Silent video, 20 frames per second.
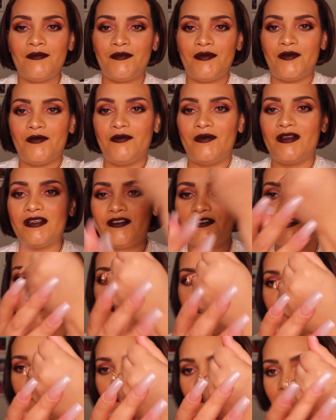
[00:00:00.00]
but when
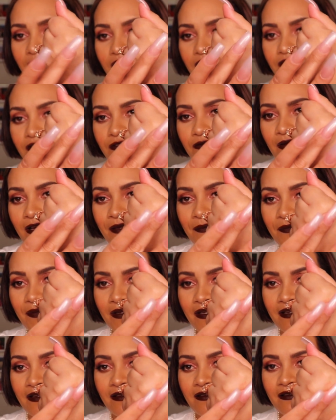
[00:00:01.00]
you swipe
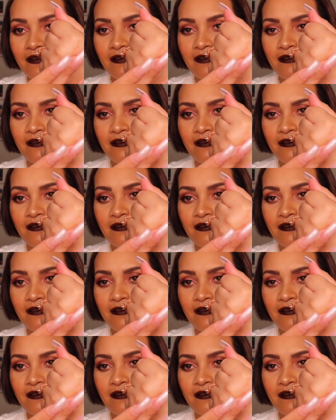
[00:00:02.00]
it